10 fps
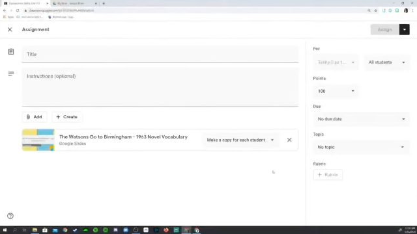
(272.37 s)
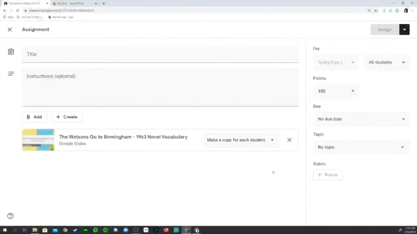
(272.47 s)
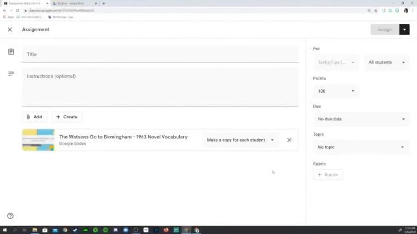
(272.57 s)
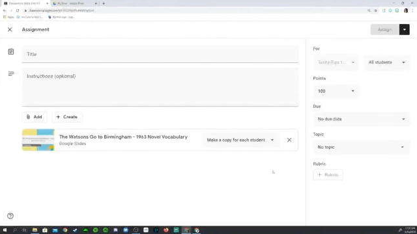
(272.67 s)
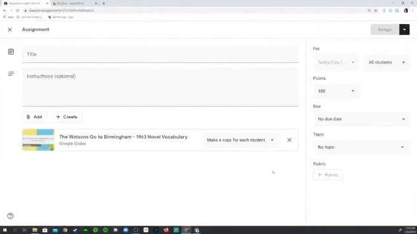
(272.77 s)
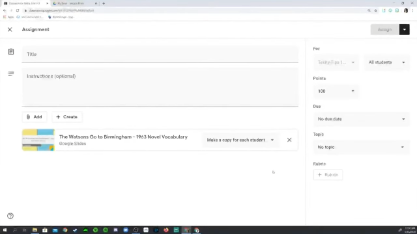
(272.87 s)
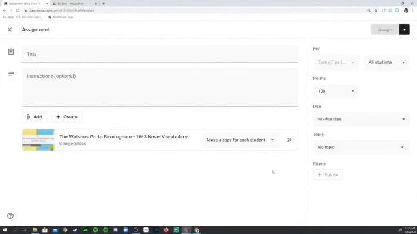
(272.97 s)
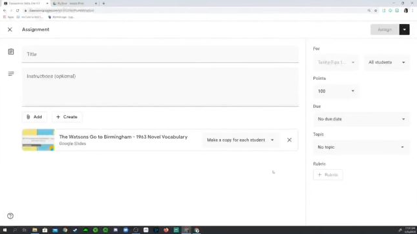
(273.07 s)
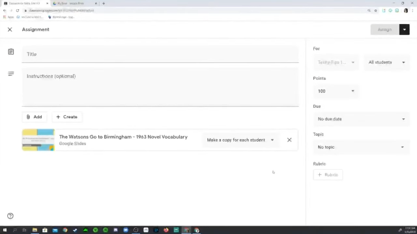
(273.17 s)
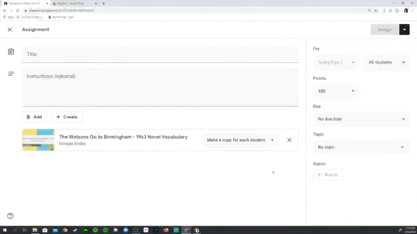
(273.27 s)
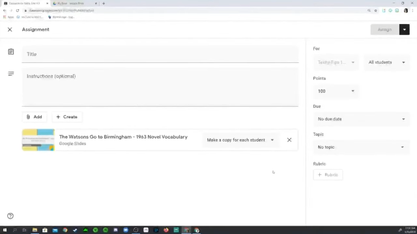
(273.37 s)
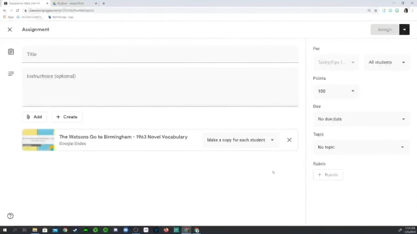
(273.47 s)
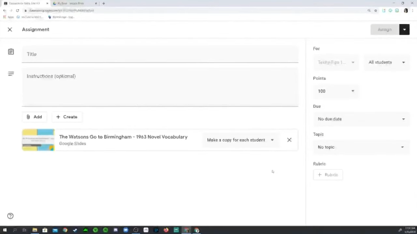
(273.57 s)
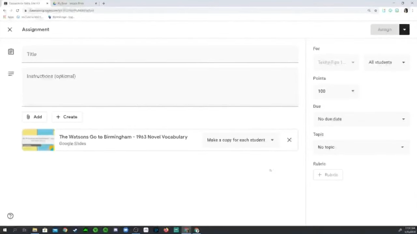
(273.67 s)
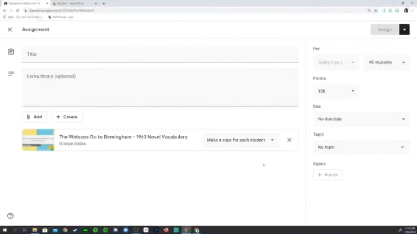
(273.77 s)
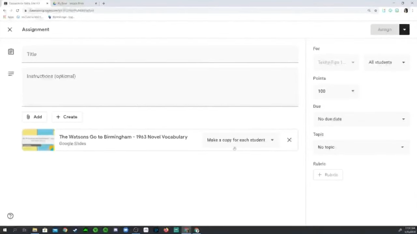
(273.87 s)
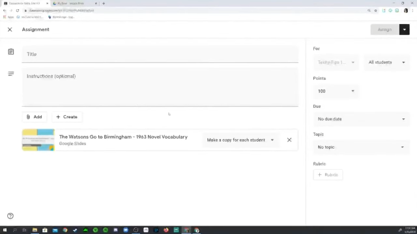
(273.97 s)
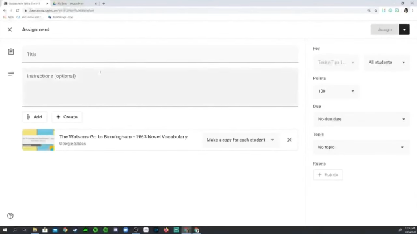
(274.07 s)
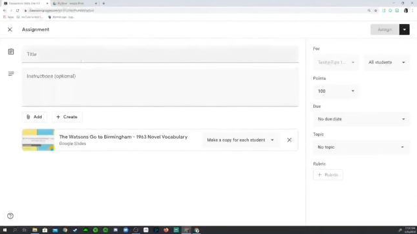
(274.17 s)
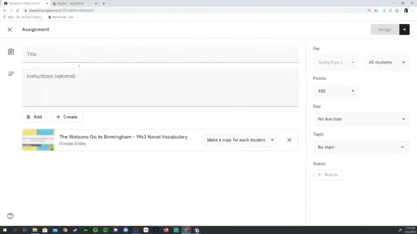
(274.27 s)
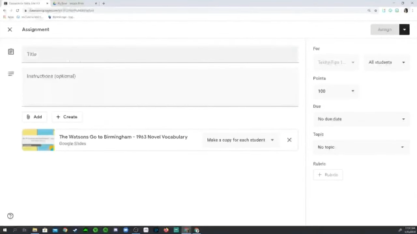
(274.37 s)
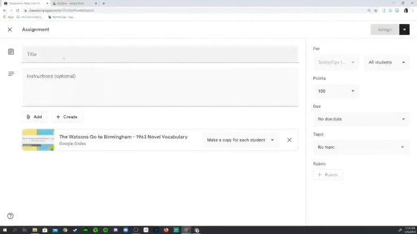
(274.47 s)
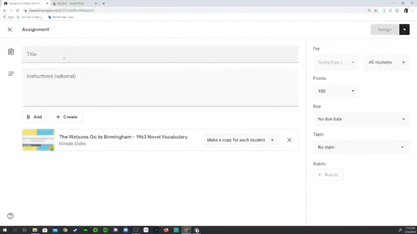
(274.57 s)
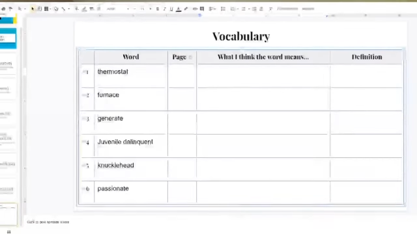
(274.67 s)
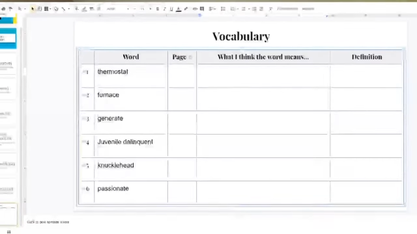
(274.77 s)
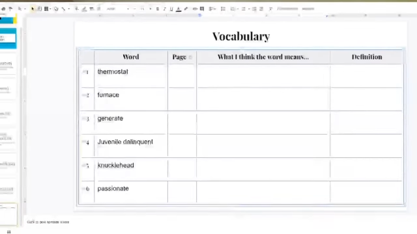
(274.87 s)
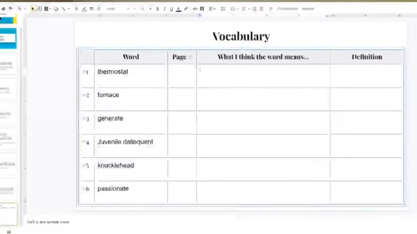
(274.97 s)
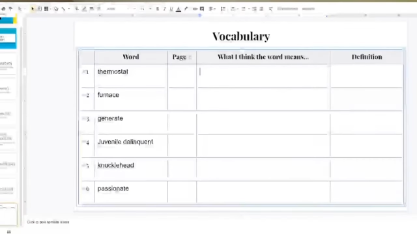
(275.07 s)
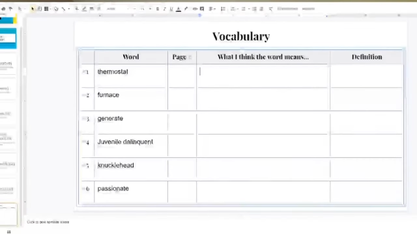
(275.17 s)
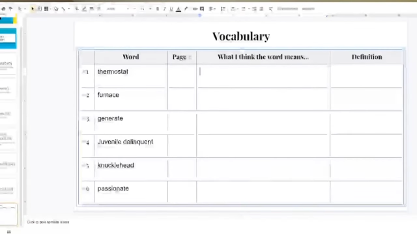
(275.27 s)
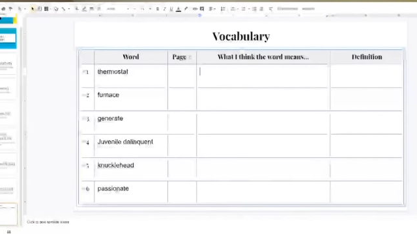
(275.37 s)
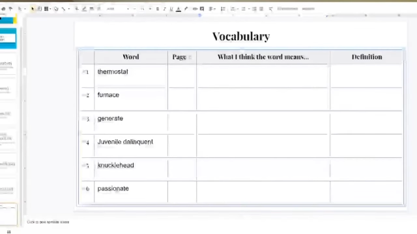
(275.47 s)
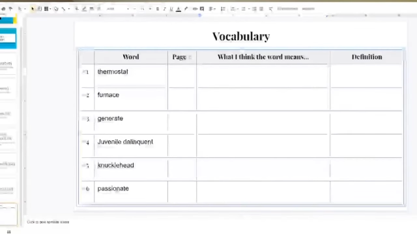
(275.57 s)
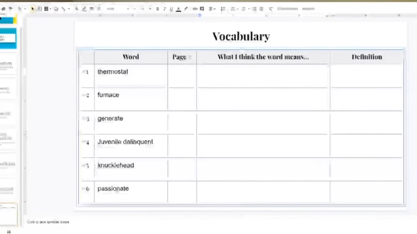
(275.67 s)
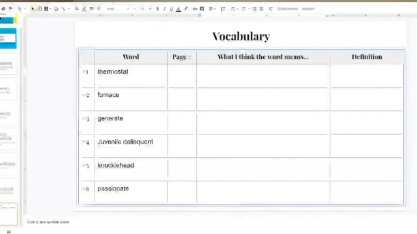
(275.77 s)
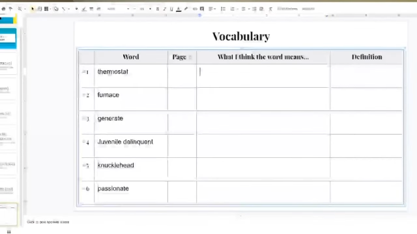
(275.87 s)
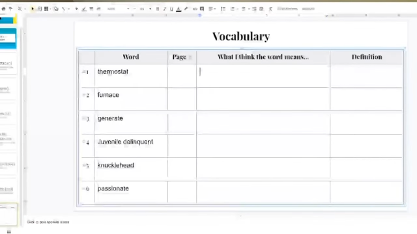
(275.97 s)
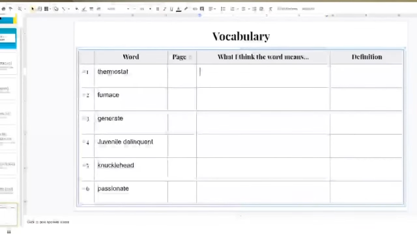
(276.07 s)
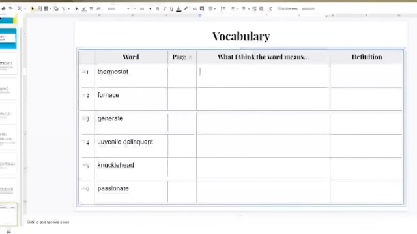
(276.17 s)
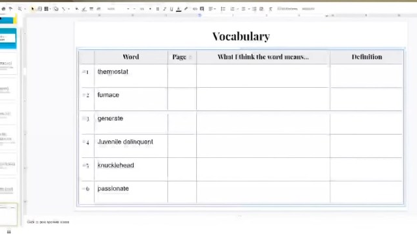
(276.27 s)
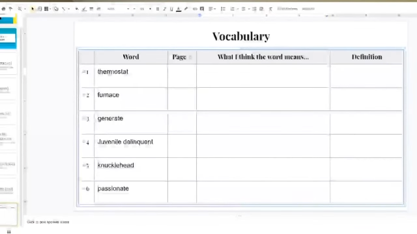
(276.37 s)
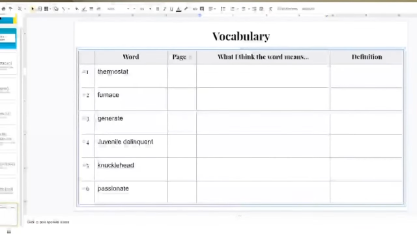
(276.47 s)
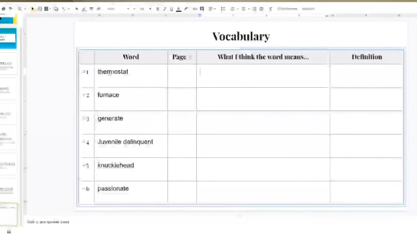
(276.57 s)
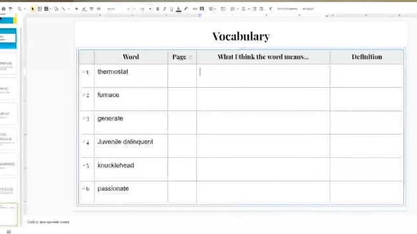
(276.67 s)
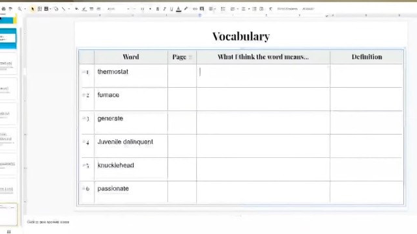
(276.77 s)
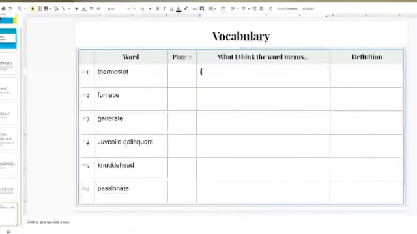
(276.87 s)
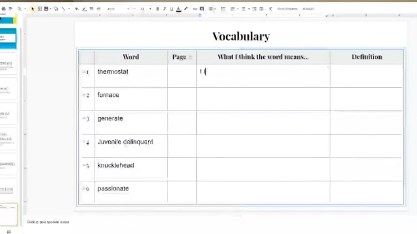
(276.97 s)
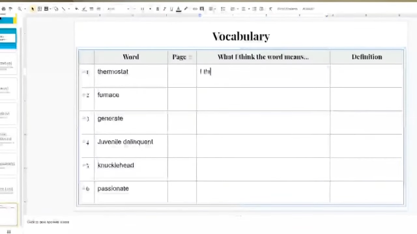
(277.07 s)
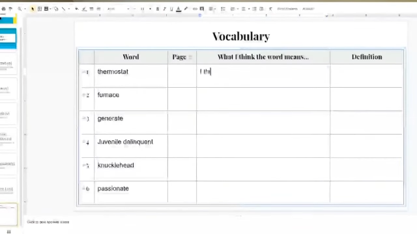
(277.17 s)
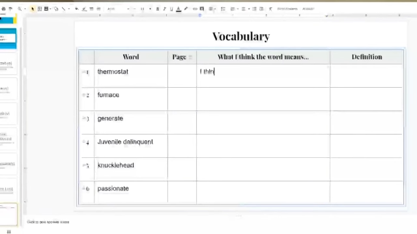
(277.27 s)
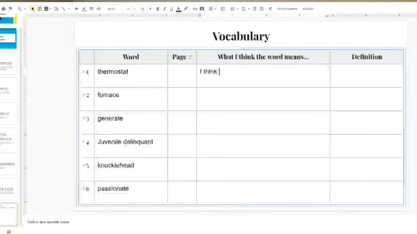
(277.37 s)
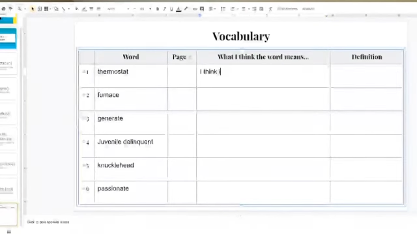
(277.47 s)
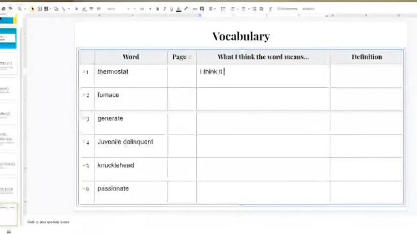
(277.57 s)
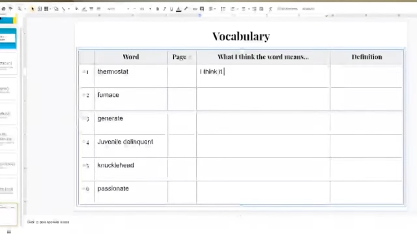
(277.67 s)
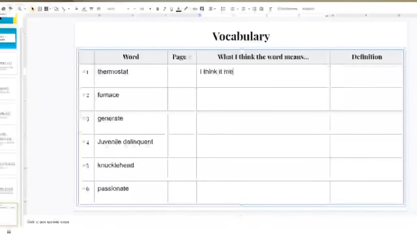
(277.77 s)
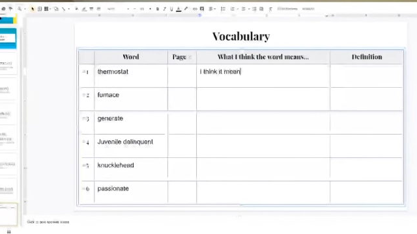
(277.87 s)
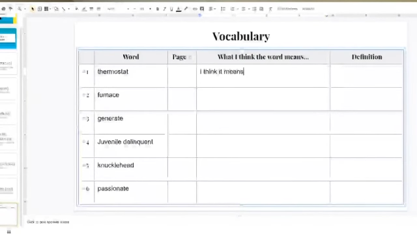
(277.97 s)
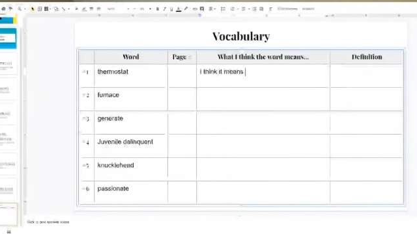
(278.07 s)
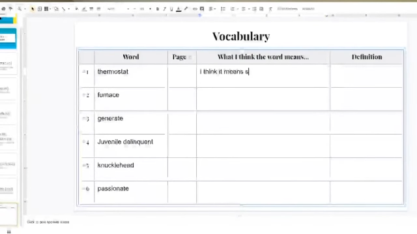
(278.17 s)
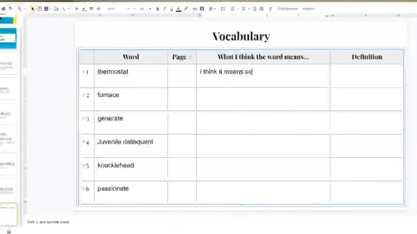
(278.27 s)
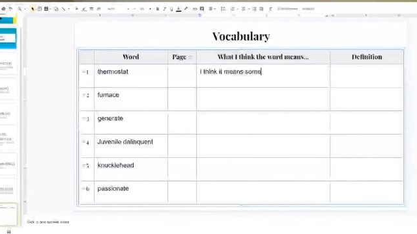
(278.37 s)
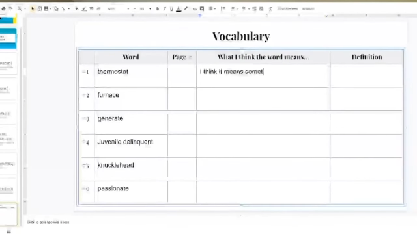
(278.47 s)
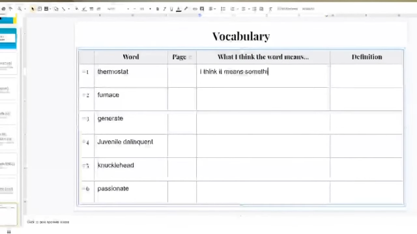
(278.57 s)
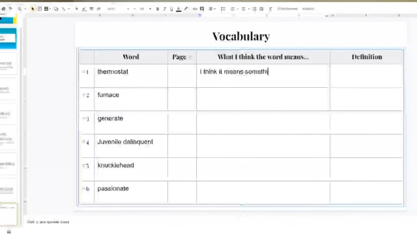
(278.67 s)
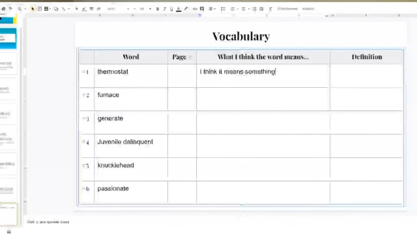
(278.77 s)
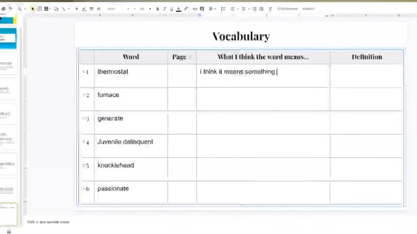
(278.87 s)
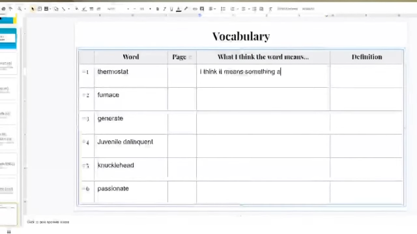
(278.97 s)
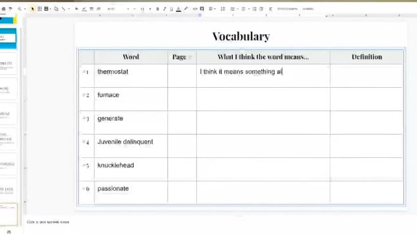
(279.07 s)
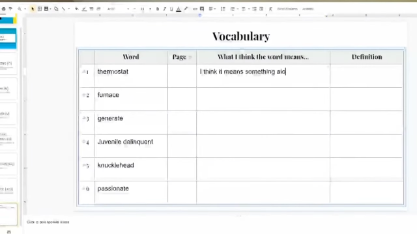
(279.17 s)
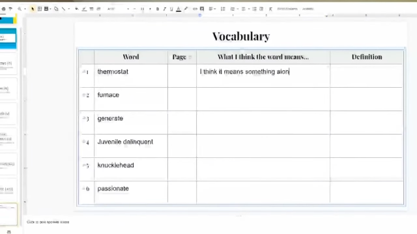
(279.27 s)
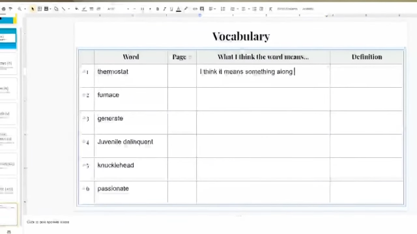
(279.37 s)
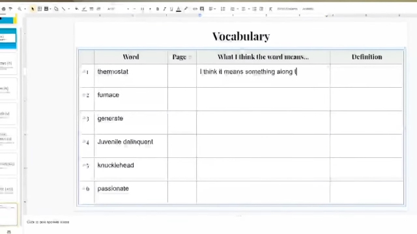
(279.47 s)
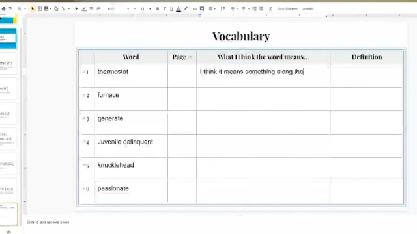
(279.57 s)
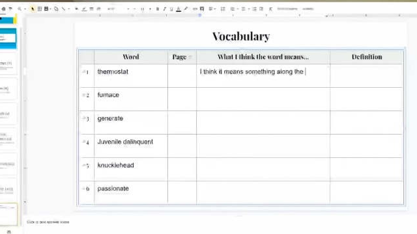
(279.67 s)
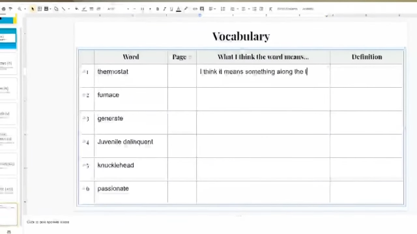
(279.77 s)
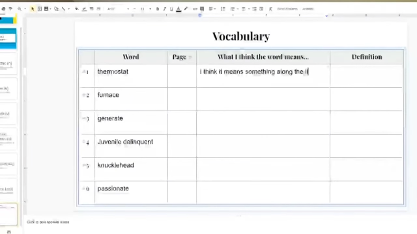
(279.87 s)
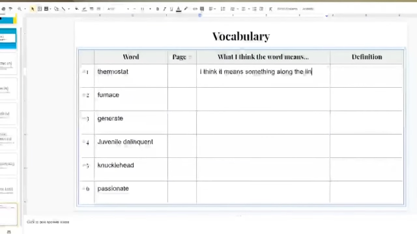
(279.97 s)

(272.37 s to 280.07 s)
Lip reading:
Nobody's mouth can be seen.